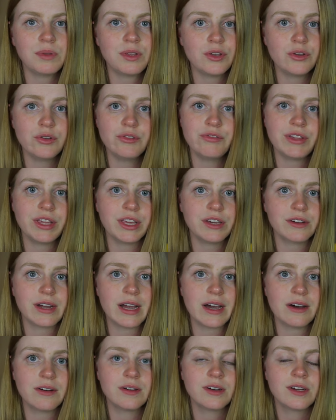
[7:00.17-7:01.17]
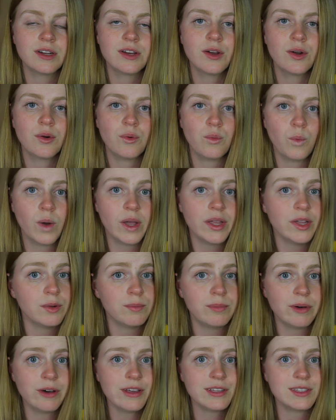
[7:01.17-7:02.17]
you figure out what your
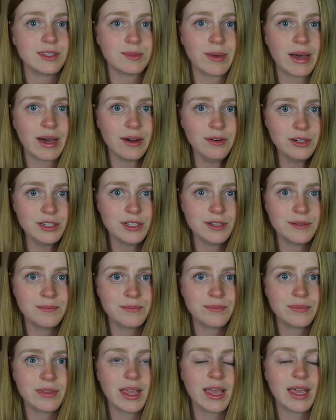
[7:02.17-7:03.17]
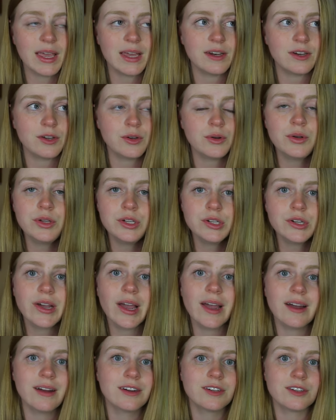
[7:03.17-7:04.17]
book is about and who your
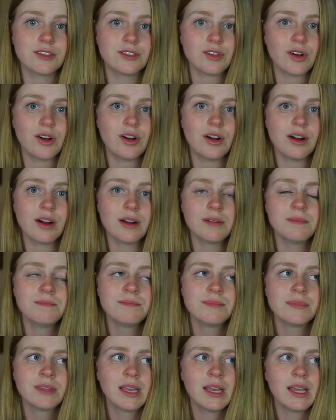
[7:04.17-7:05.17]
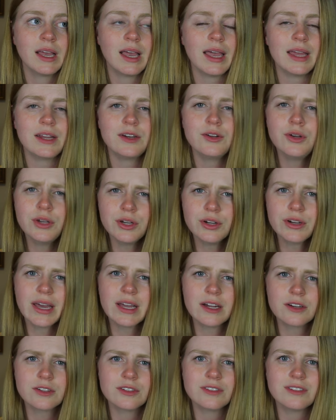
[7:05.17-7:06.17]
characters are, and who your
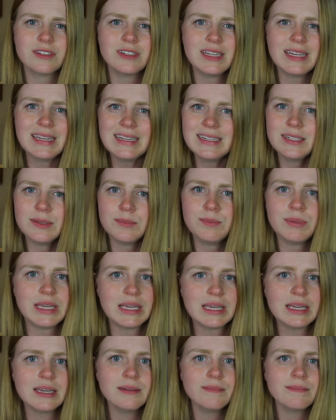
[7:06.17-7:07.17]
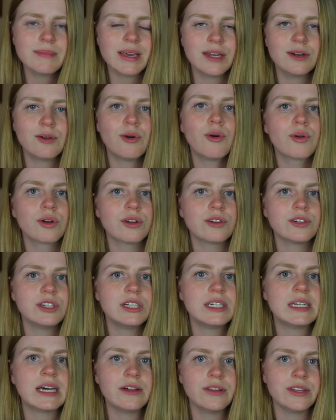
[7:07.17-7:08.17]
characters need to be in order
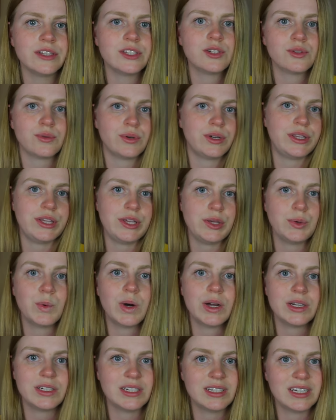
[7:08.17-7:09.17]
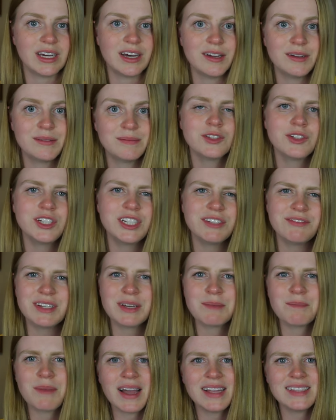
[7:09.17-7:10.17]
to tell the story that you want to tell. So
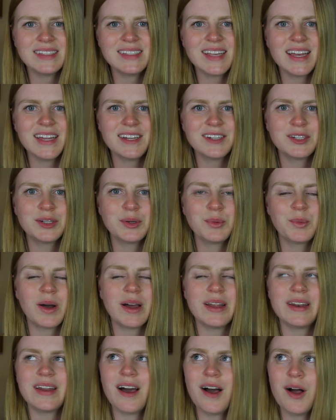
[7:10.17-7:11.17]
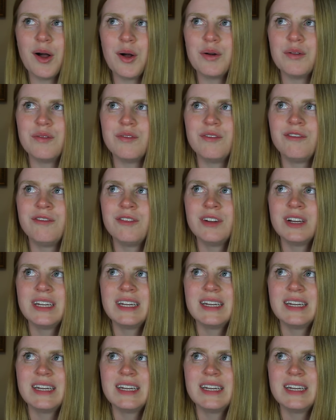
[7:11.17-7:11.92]
shifting mindset to one of